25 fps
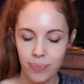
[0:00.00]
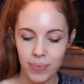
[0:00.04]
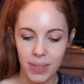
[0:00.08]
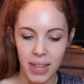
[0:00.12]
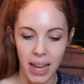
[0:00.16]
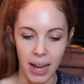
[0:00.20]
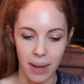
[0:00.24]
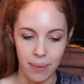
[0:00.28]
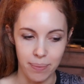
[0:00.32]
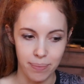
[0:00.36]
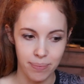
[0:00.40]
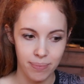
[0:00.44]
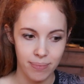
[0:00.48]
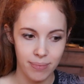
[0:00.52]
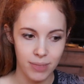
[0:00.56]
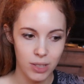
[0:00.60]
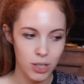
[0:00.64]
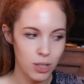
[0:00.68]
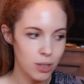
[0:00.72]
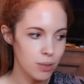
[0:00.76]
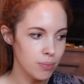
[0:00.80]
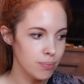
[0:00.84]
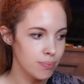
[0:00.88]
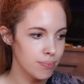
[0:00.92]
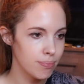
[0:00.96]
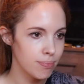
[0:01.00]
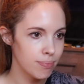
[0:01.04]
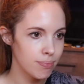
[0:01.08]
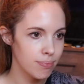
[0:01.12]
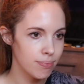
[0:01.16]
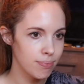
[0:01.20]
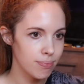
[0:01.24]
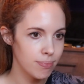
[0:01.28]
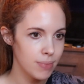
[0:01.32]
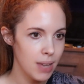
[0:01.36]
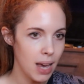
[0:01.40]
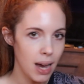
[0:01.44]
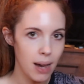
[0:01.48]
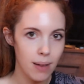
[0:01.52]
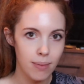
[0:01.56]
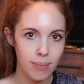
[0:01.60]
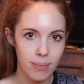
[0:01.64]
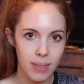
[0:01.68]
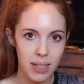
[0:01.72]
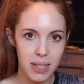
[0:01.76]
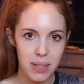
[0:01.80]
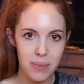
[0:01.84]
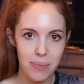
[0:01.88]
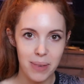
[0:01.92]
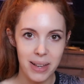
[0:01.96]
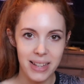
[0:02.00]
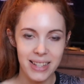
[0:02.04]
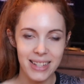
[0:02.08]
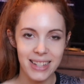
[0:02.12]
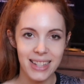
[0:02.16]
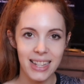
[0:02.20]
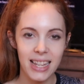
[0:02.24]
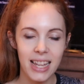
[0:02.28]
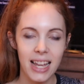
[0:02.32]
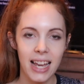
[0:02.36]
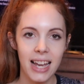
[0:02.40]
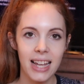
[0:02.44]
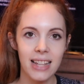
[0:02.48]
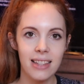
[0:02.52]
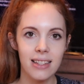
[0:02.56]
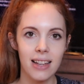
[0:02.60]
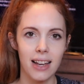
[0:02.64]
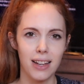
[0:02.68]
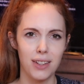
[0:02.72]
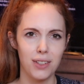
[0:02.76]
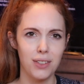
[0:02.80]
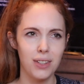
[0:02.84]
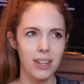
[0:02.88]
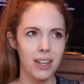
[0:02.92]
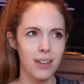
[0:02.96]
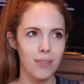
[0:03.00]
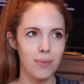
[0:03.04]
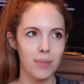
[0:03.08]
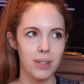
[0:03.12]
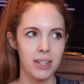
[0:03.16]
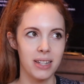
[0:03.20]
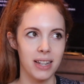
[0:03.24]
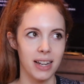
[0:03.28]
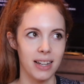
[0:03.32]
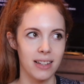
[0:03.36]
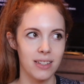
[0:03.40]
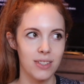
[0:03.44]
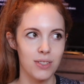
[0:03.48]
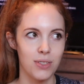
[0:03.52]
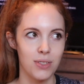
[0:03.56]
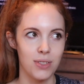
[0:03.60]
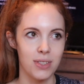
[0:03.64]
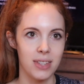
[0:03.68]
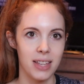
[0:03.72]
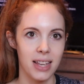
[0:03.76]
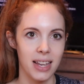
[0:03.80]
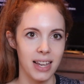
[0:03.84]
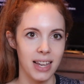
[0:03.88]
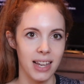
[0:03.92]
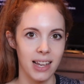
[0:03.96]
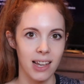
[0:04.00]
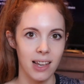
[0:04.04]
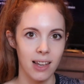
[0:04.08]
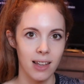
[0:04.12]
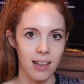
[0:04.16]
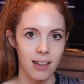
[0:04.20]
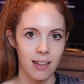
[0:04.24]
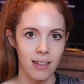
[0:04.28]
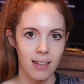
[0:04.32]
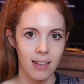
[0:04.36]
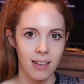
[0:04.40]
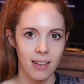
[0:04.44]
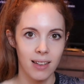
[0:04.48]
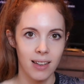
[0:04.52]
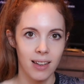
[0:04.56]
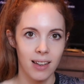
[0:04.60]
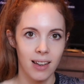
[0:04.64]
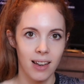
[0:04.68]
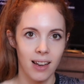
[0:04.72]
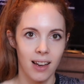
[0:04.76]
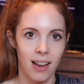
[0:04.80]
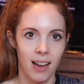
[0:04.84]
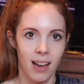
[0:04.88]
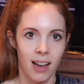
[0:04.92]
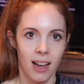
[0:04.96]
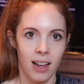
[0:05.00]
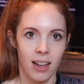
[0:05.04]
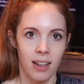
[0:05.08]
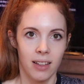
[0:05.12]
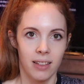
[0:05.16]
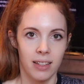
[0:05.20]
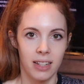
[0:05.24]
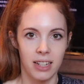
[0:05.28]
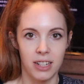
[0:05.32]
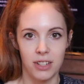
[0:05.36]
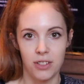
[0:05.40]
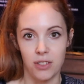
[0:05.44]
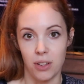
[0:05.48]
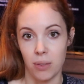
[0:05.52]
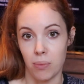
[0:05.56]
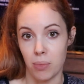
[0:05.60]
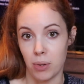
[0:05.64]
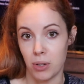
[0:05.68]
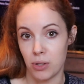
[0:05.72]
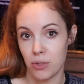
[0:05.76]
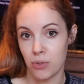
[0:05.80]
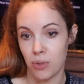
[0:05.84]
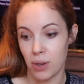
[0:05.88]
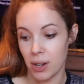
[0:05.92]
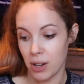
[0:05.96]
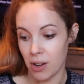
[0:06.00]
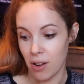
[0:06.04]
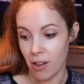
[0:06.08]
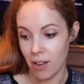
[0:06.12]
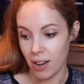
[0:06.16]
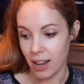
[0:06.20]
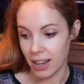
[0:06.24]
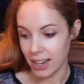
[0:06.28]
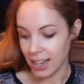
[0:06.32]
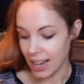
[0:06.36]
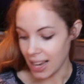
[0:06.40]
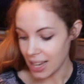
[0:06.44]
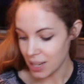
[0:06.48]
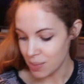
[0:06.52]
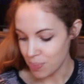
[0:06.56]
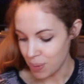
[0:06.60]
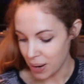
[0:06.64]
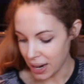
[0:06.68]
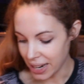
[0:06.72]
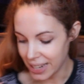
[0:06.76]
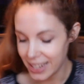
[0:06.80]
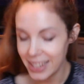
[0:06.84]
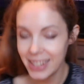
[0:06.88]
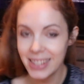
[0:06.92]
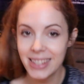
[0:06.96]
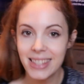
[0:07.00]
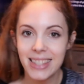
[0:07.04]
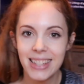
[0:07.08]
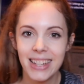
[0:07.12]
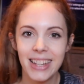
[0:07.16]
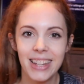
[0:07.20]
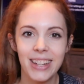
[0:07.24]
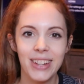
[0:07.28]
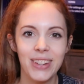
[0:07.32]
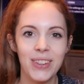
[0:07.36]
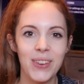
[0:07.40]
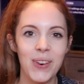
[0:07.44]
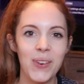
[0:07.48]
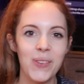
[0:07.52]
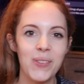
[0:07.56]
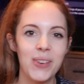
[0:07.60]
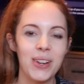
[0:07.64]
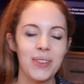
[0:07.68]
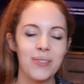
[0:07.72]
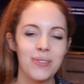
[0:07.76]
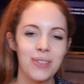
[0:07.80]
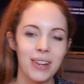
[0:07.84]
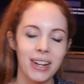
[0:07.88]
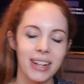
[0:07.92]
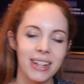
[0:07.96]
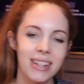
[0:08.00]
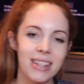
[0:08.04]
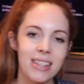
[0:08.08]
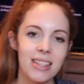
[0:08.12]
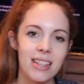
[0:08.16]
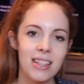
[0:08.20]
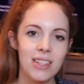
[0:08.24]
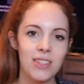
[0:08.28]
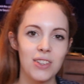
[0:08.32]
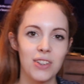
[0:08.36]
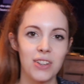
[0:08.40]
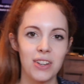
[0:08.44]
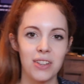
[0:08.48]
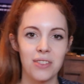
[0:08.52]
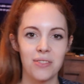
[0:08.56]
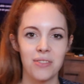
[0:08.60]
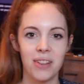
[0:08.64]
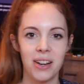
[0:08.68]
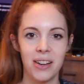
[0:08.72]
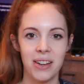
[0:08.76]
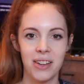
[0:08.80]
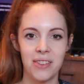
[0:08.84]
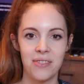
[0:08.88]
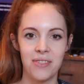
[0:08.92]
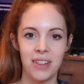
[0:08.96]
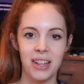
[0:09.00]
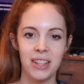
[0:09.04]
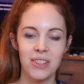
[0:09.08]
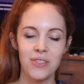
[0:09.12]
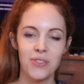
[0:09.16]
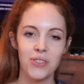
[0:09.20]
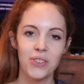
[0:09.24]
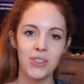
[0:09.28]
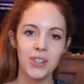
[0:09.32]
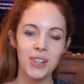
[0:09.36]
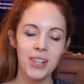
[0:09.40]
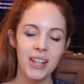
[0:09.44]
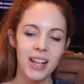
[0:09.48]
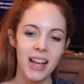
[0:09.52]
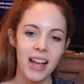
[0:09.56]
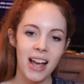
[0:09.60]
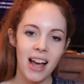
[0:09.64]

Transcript: Yeah, so yeah, that's basically it. I don't have much else to say. There's not much going on like last pregnancy. My pregnancies are not very eventful.